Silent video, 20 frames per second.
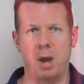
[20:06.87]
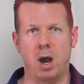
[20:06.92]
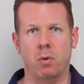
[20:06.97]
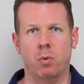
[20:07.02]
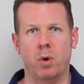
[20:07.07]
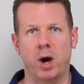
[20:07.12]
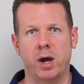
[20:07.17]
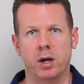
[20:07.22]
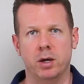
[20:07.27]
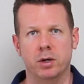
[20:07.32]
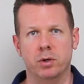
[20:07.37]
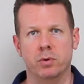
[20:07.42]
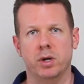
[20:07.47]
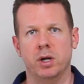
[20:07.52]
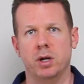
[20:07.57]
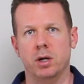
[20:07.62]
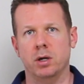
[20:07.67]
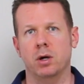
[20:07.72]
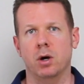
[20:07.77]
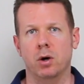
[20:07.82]
out right under
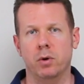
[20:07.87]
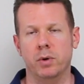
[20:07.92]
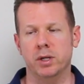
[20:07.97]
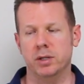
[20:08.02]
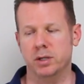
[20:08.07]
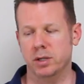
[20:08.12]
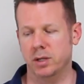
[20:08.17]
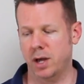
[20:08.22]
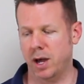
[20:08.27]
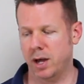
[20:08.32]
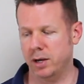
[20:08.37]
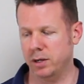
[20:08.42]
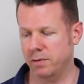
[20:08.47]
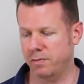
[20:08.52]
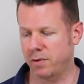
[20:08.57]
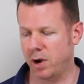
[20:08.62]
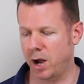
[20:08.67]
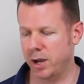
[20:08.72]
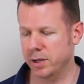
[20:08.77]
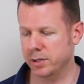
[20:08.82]
it and go into that
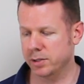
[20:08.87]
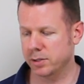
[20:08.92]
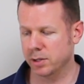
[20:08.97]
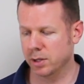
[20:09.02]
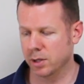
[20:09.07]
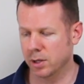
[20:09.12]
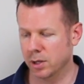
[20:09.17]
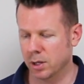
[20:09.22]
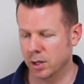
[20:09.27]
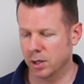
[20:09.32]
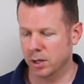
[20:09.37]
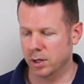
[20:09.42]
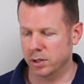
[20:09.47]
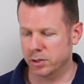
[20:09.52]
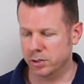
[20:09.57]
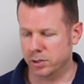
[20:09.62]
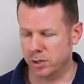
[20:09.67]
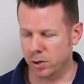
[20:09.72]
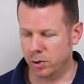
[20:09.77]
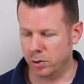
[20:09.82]
device.
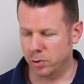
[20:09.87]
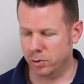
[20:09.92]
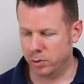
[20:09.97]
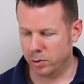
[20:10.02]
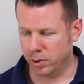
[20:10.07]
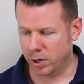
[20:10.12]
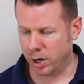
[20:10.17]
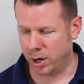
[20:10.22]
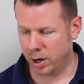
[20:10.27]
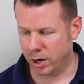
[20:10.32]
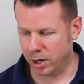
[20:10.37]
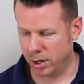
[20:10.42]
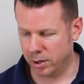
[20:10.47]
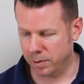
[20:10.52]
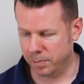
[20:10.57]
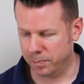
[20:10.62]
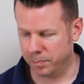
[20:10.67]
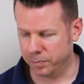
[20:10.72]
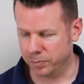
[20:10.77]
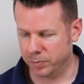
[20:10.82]
So
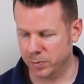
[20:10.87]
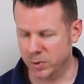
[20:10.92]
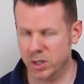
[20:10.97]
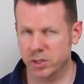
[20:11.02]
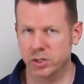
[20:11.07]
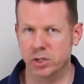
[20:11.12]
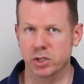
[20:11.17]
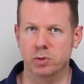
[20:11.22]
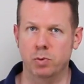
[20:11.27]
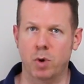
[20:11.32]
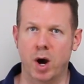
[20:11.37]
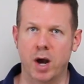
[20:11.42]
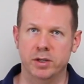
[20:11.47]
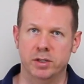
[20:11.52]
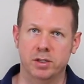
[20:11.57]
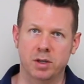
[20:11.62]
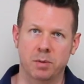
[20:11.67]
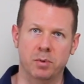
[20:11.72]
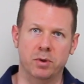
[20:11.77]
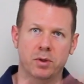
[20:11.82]
this is why
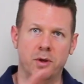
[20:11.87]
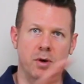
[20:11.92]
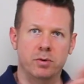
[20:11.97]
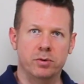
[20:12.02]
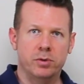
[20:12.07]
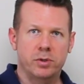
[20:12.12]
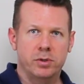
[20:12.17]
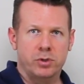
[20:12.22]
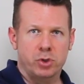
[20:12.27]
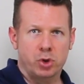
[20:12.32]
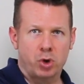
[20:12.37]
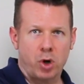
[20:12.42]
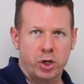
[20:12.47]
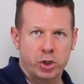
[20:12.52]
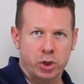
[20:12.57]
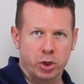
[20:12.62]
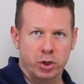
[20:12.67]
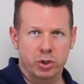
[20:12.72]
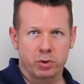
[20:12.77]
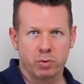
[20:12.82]
some of those
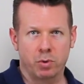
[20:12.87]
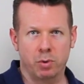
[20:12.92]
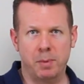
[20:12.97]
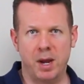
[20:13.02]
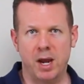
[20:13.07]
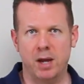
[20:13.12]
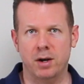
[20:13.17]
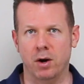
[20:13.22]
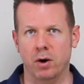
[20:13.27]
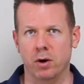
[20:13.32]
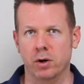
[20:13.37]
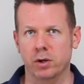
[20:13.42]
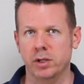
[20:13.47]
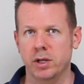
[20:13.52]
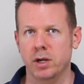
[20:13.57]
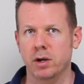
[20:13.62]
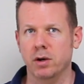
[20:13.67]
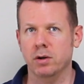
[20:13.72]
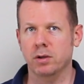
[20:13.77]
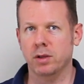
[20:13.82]
structures were made
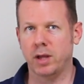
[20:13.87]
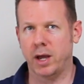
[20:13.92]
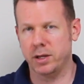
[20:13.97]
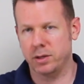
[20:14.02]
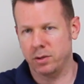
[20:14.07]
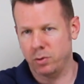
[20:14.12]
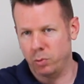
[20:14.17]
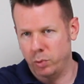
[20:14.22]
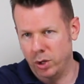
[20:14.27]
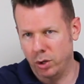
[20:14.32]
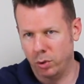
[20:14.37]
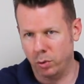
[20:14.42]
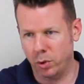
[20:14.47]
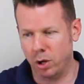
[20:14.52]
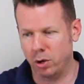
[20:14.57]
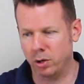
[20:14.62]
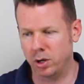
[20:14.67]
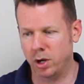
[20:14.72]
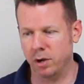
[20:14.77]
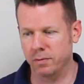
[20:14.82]
earlier, like the wheel
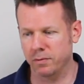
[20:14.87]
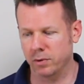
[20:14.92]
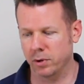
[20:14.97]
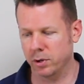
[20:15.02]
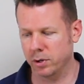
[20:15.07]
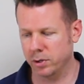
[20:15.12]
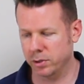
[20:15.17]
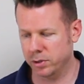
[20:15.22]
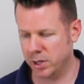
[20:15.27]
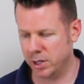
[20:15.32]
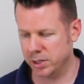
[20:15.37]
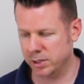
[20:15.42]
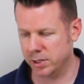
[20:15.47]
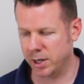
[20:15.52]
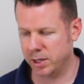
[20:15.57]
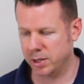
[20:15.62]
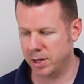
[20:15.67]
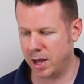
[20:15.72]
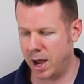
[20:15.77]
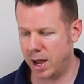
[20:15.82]
well cover, things
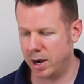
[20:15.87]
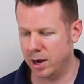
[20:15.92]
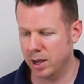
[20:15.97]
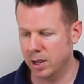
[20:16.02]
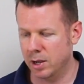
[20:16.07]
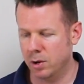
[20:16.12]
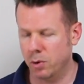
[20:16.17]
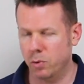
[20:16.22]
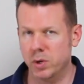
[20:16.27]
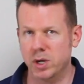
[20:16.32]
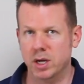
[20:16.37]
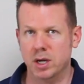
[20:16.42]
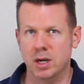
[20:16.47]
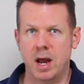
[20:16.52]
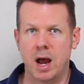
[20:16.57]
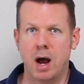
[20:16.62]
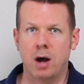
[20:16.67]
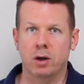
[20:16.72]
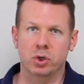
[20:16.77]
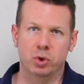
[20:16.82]
like that. We can
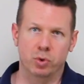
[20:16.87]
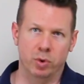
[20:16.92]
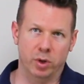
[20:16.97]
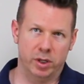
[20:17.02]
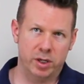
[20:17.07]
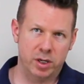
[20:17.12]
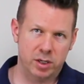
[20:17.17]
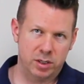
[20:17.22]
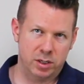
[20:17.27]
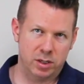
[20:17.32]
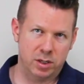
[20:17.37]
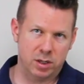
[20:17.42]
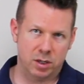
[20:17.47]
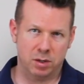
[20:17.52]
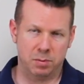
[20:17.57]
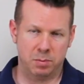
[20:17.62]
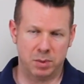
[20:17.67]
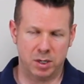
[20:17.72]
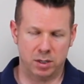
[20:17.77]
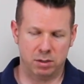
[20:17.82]
now drill into
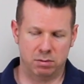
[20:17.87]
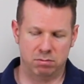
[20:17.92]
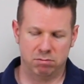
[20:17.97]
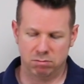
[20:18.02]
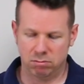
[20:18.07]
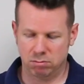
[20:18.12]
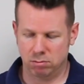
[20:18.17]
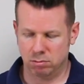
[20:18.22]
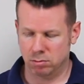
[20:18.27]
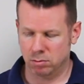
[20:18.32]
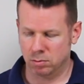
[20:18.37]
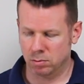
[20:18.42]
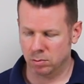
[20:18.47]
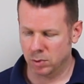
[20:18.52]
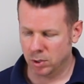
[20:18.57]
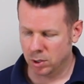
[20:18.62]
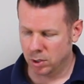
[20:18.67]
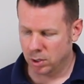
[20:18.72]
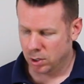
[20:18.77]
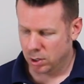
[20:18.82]
them and
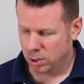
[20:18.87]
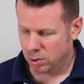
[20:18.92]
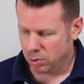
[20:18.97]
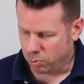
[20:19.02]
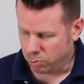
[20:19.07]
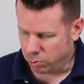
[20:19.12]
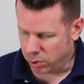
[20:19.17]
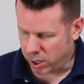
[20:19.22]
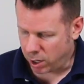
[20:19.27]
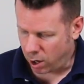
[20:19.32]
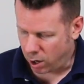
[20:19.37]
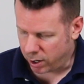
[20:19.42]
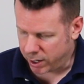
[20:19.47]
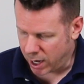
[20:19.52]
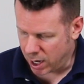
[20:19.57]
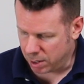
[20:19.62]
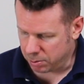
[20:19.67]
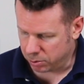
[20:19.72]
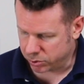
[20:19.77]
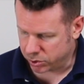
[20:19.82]
bring our
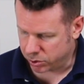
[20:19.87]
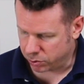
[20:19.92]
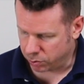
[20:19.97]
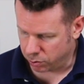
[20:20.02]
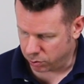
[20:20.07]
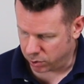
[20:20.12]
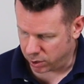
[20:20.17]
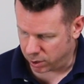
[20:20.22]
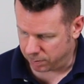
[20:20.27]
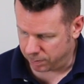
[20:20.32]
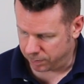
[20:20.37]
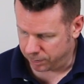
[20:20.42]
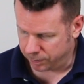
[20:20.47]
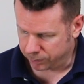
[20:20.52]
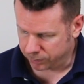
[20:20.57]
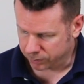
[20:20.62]
cables through them.